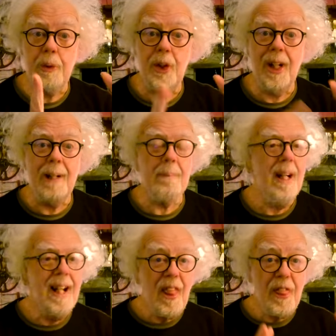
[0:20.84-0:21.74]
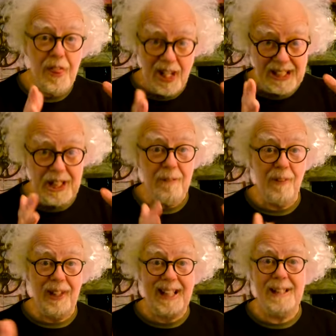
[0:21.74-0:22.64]
tribe. Thank you for
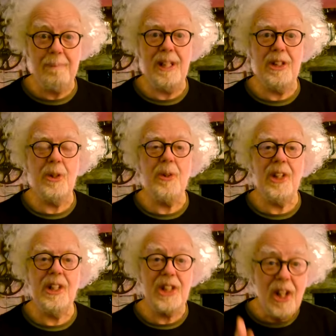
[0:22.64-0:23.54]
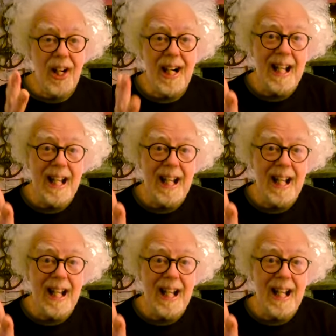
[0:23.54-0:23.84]
letting me do this. I